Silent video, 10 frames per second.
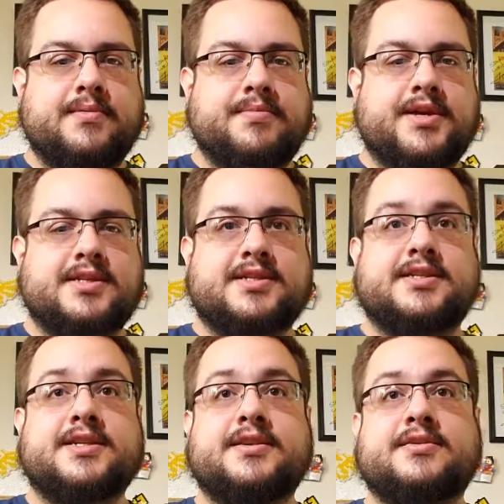But it's
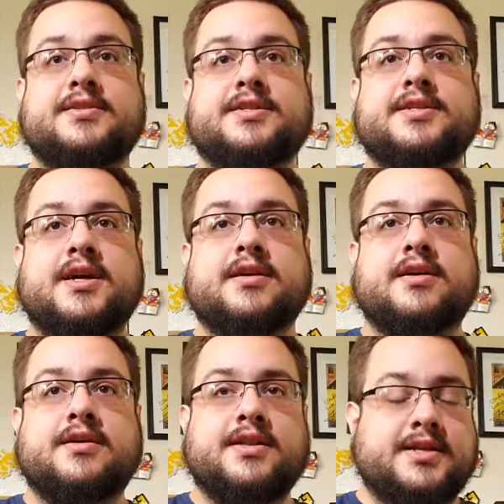still stuck
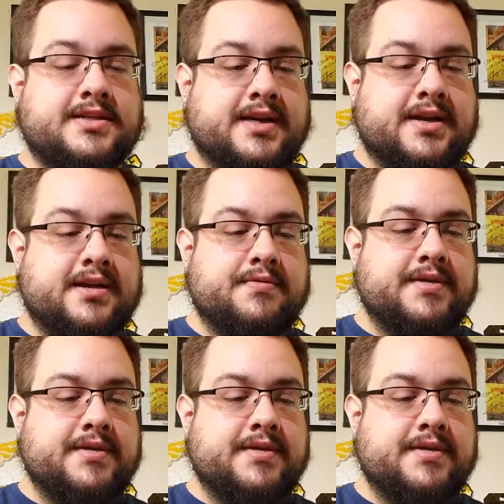on this side.